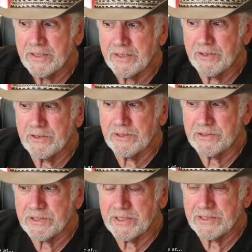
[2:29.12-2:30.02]
The good
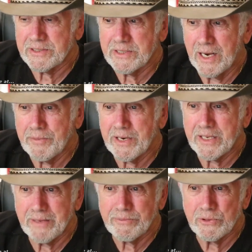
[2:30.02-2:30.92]
news is I'm going to
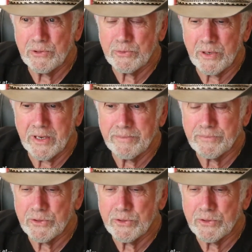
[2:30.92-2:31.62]
keep doing what I'm